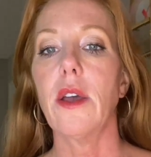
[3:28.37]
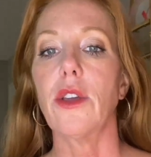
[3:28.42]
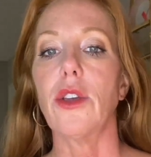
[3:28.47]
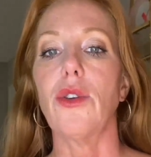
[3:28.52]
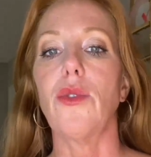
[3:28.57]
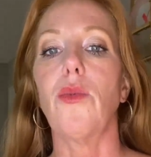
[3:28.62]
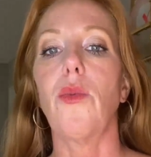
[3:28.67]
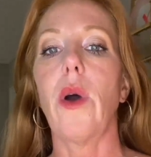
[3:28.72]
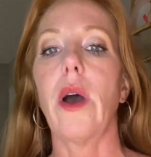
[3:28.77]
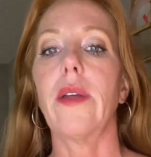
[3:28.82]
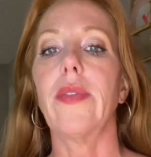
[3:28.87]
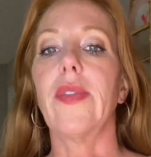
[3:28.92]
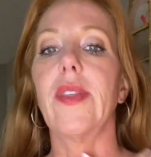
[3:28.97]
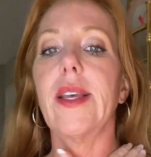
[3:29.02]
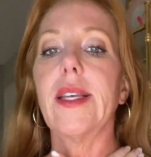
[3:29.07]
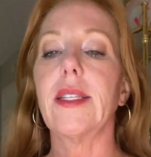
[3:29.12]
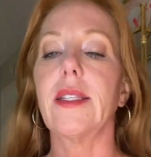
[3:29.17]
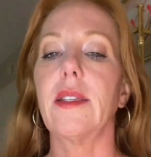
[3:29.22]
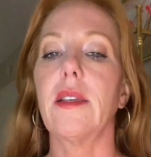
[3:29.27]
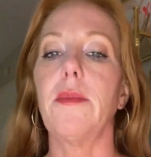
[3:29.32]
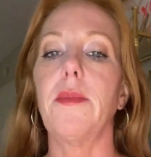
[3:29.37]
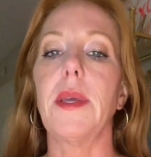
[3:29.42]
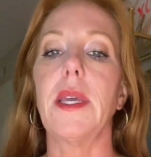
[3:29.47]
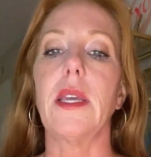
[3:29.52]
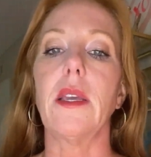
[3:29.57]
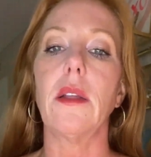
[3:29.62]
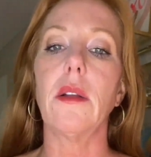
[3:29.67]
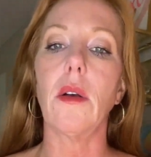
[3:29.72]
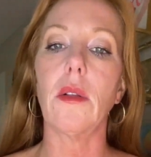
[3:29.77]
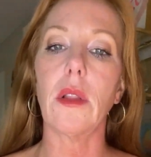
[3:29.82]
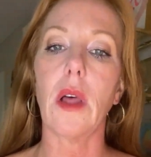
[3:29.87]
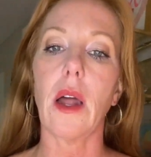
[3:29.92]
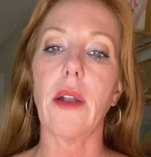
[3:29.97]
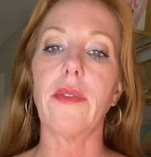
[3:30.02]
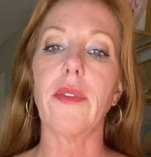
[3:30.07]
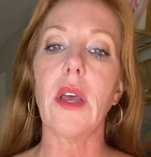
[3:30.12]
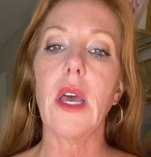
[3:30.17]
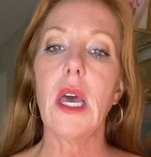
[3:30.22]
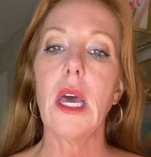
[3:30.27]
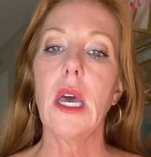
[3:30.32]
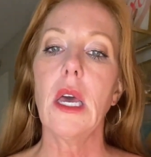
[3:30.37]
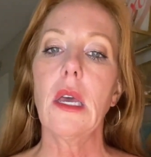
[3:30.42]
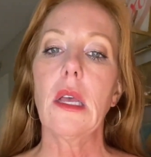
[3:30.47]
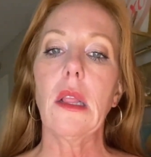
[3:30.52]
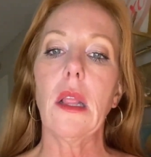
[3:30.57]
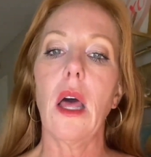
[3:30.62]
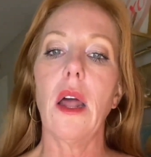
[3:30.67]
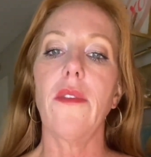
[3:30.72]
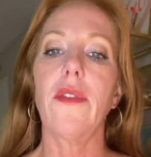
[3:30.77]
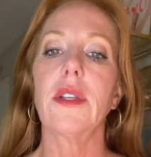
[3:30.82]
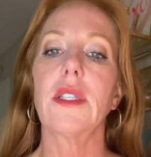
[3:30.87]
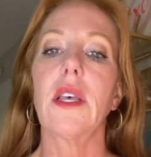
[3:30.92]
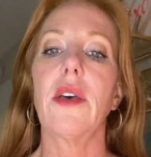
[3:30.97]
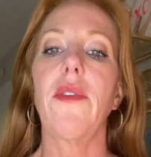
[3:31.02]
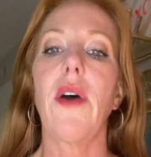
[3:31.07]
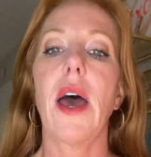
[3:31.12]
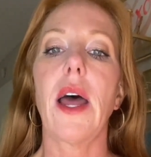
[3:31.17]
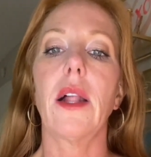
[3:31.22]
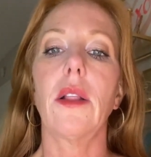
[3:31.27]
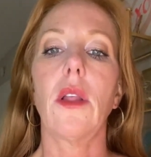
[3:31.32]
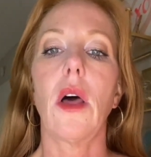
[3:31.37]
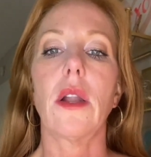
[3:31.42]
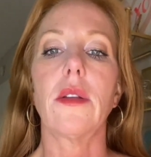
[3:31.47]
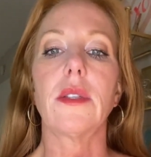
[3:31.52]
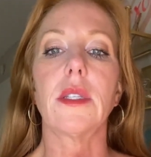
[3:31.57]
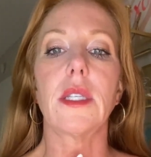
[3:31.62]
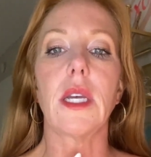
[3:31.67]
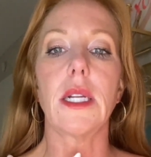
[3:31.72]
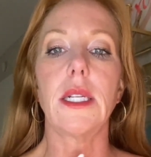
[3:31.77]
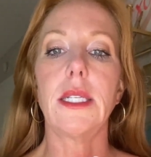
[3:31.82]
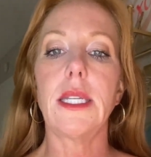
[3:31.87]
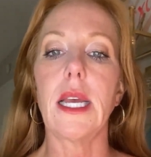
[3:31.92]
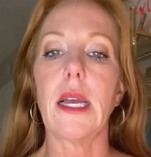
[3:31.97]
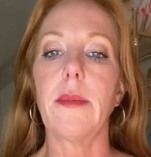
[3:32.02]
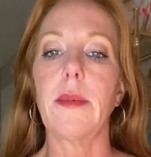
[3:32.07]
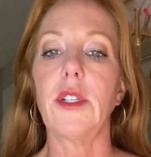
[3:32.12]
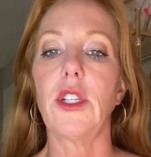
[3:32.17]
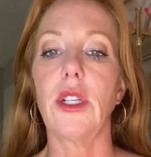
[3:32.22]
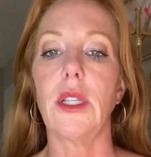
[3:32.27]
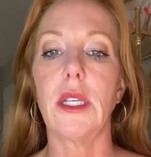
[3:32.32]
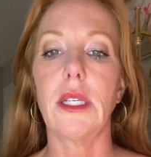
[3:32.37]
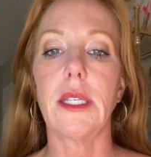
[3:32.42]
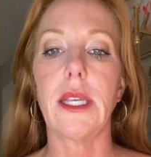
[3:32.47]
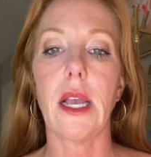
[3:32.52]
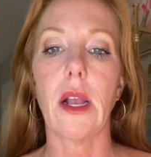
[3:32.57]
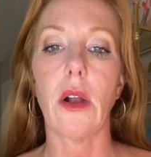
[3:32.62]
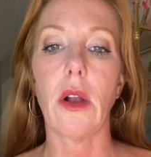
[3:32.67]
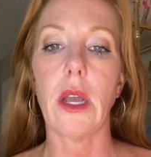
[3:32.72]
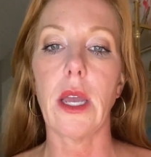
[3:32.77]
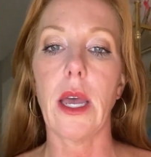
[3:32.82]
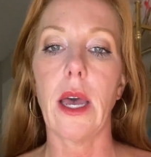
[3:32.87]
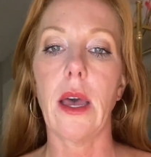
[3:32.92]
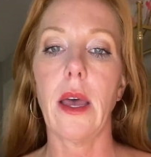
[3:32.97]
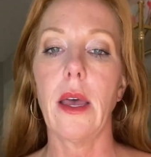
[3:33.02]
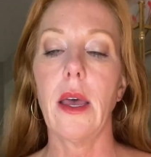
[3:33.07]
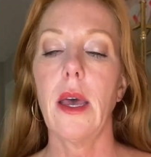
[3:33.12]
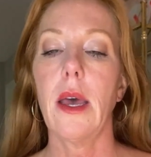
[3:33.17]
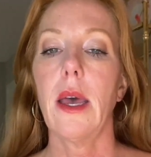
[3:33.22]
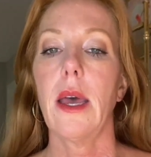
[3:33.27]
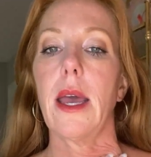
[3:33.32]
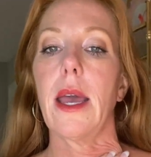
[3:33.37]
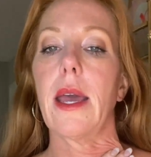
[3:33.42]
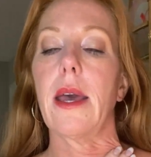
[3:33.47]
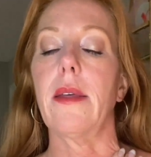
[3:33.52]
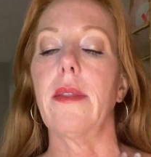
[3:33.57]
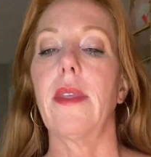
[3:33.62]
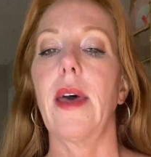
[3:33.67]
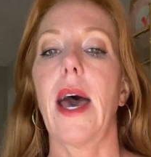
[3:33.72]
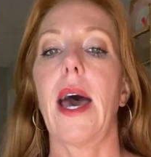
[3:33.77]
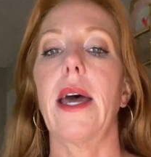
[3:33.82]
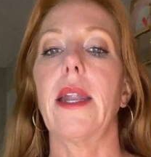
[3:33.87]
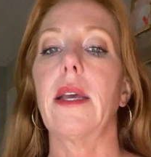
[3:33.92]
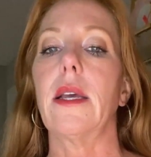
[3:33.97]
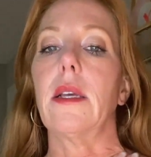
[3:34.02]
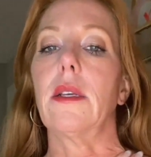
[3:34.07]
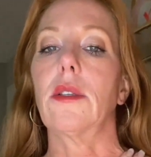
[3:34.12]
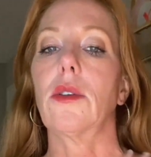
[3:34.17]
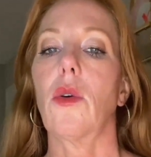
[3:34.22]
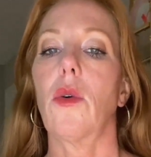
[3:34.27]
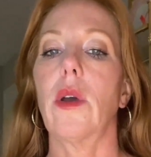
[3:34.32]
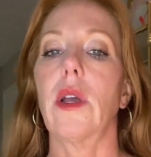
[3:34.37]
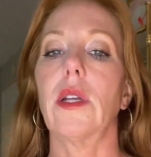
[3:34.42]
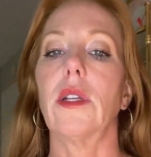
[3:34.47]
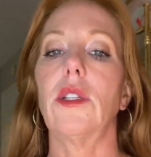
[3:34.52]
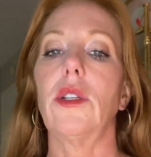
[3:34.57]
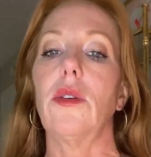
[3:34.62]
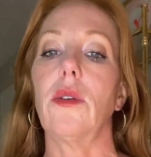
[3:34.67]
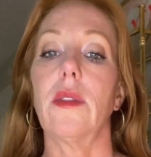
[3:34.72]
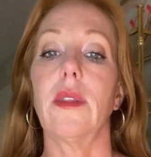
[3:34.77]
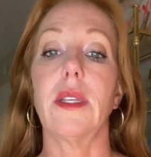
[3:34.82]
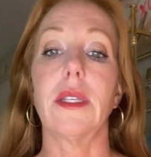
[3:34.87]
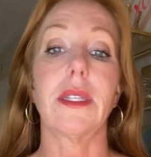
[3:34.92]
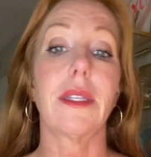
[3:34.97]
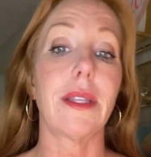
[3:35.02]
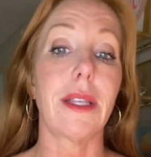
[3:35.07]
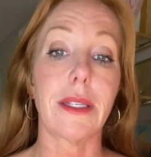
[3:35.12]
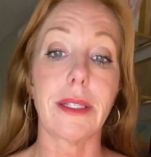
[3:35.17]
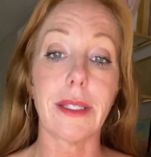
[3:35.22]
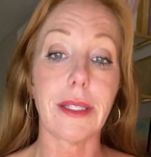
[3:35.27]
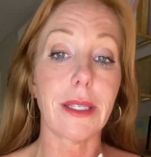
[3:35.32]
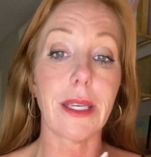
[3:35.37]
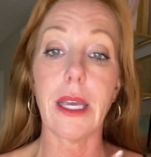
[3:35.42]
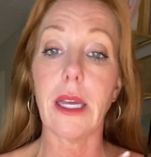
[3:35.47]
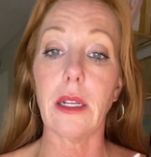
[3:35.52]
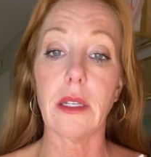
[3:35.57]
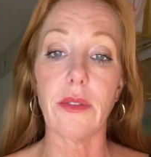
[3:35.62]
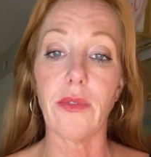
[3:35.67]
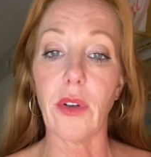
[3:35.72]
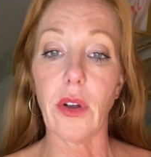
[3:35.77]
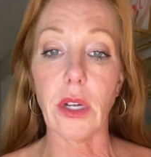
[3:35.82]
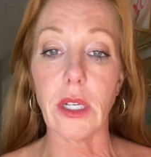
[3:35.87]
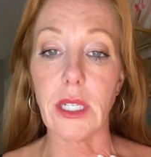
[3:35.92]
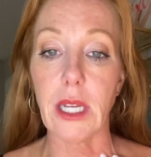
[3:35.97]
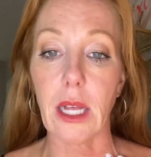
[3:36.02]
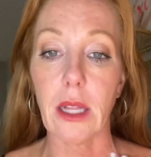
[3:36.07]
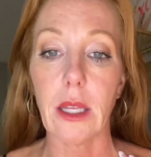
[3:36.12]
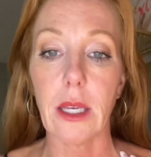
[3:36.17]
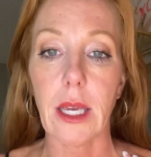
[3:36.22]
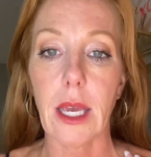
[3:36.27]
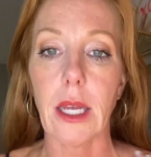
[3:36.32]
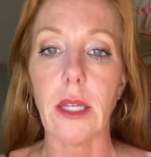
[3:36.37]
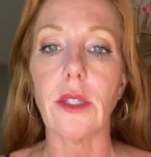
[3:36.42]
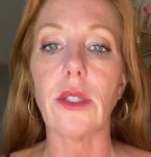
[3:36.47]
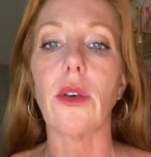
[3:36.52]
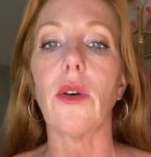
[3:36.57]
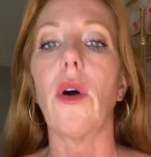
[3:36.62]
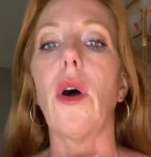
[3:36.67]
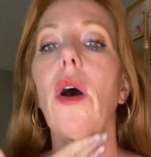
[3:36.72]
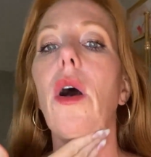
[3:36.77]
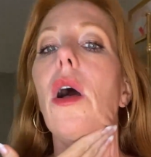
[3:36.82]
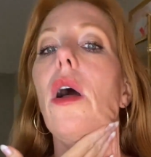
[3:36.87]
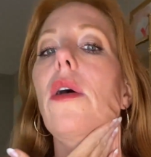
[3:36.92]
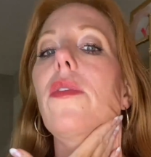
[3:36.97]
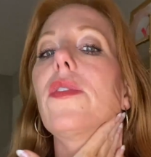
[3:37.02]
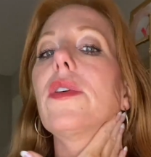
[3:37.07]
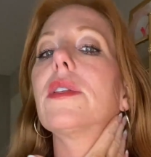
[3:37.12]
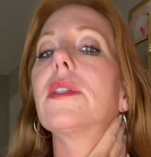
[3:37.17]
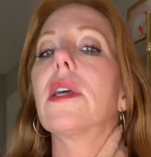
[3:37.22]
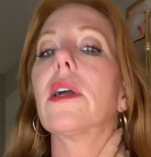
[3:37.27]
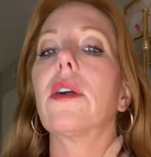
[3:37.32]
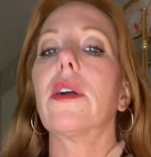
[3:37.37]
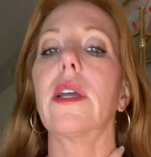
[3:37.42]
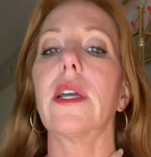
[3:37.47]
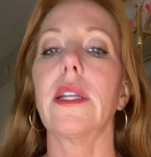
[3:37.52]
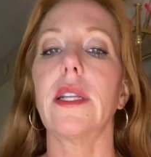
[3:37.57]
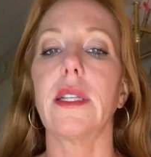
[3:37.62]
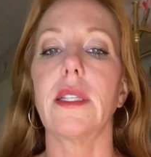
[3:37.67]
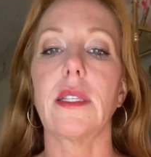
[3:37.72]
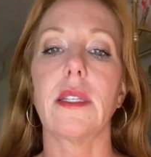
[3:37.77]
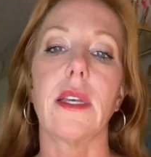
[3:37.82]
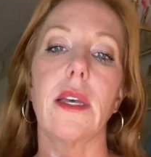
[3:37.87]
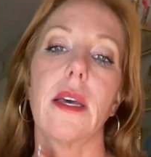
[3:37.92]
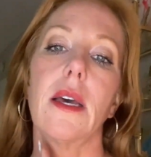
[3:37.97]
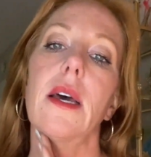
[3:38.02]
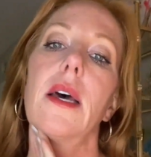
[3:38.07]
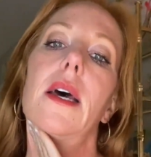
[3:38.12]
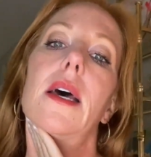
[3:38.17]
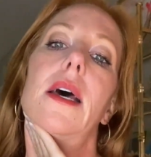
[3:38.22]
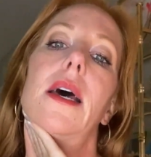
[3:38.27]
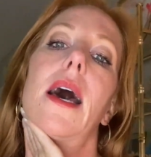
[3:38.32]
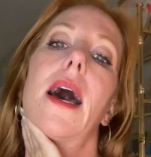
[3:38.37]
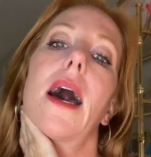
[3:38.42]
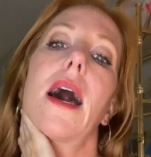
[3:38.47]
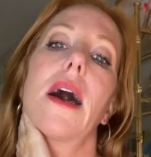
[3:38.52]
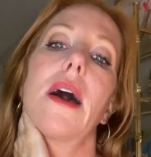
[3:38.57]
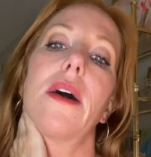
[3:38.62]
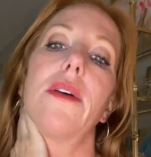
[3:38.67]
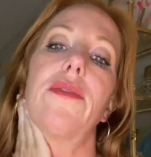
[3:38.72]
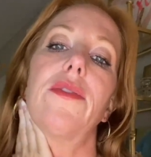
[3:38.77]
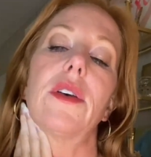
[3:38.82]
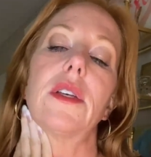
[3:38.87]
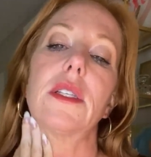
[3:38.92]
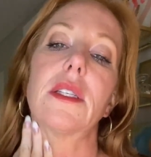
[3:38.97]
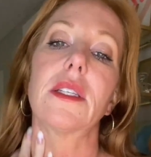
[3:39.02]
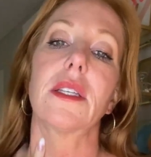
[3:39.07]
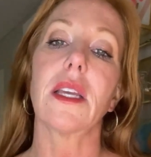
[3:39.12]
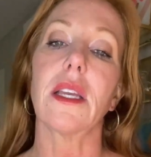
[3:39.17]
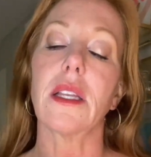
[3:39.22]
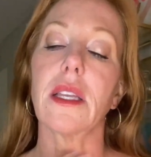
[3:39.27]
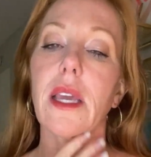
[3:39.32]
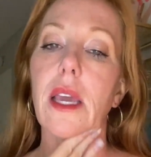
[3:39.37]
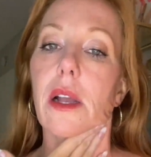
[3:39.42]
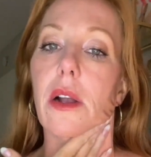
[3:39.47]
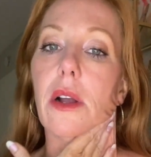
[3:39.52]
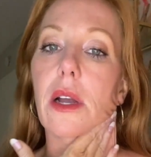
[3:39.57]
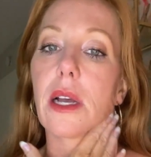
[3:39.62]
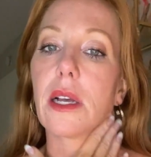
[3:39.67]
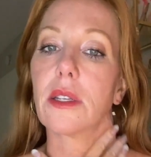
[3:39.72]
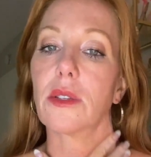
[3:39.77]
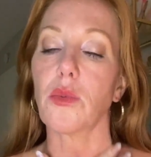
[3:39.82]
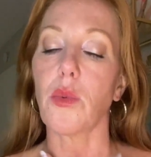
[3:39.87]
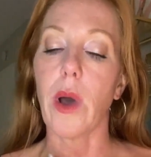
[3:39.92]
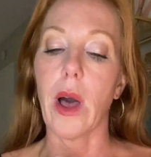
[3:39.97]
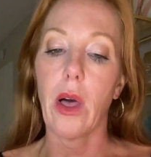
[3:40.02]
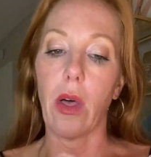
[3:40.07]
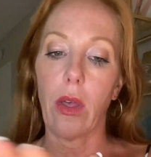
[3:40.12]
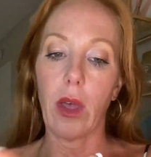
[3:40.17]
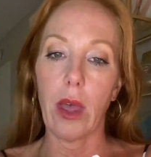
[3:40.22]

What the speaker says: You want this to be, a lot of us have had a lot of sun damage in this area, and that is going to, and this skin is very delicate. So all this area needs to have skincare as well.